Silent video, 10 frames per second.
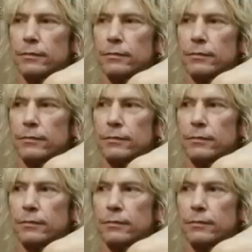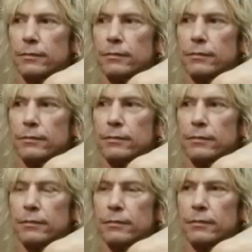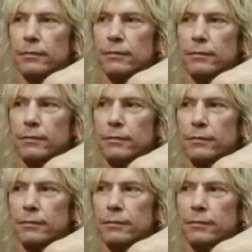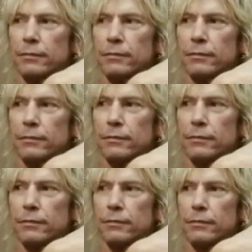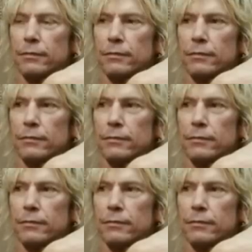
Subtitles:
This person isn't speaking.